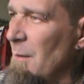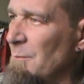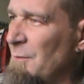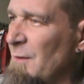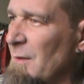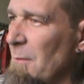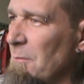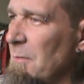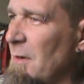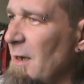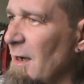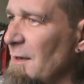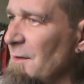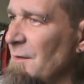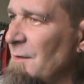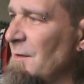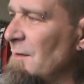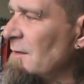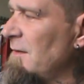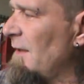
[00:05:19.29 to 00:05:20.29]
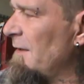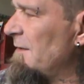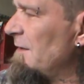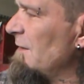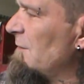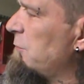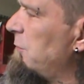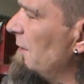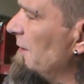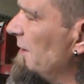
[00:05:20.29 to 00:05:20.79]
Some guns, like
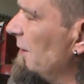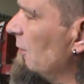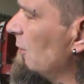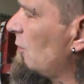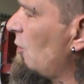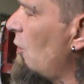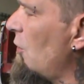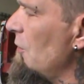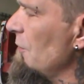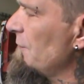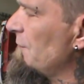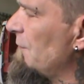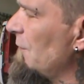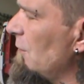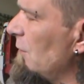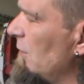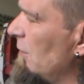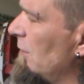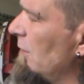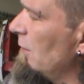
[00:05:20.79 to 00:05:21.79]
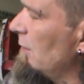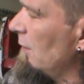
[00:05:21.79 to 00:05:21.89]
this one here, calls for